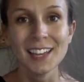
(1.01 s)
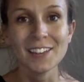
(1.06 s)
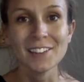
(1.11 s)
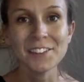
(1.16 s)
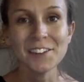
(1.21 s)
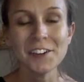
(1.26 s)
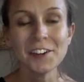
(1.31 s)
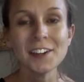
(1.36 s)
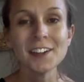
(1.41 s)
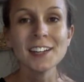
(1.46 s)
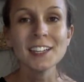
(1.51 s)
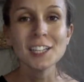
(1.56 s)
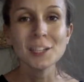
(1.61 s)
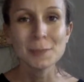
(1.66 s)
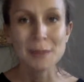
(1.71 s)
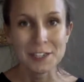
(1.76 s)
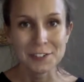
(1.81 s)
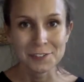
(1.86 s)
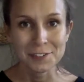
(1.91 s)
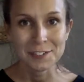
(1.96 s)
If you're in
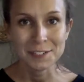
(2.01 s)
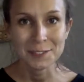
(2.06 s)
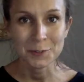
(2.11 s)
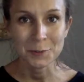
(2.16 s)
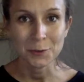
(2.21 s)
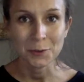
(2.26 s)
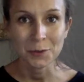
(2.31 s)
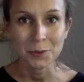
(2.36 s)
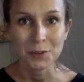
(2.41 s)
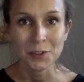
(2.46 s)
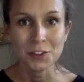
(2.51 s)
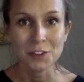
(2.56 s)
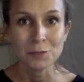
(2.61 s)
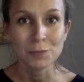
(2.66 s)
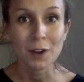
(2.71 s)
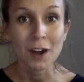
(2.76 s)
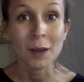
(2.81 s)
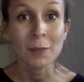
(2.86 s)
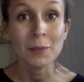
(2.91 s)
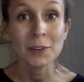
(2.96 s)
elementary school,
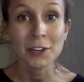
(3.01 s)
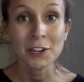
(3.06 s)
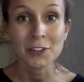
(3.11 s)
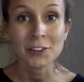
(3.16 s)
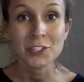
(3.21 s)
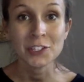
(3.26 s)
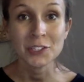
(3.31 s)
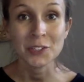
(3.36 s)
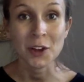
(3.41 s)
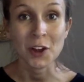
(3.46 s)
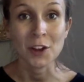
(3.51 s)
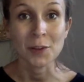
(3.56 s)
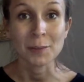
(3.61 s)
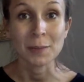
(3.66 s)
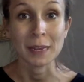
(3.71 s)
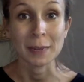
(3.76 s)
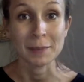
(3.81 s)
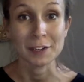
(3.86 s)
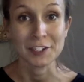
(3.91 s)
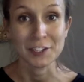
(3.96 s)
you've probably heard the song
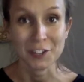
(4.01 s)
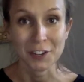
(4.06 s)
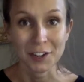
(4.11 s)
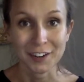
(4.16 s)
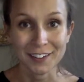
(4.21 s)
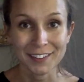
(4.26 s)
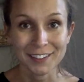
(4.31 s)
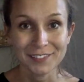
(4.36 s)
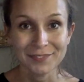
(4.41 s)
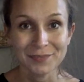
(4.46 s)
Baby Shark.